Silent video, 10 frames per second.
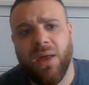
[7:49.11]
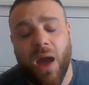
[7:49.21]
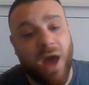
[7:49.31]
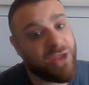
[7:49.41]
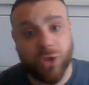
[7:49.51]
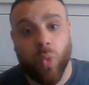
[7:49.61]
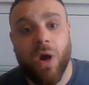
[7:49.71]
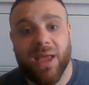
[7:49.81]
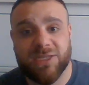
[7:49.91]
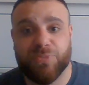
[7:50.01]
I think
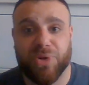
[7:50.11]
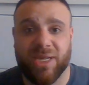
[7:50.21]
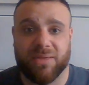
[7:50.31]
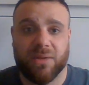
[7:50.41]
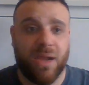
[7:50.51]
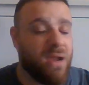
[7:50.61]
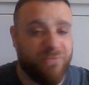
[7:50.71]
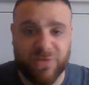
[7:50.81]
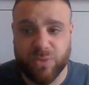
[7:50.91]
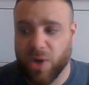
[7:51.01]
Dwyer is brilliant. I
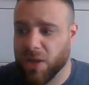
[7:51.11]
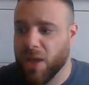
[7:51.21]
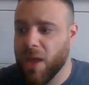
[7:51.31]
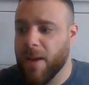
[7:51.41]
love his work.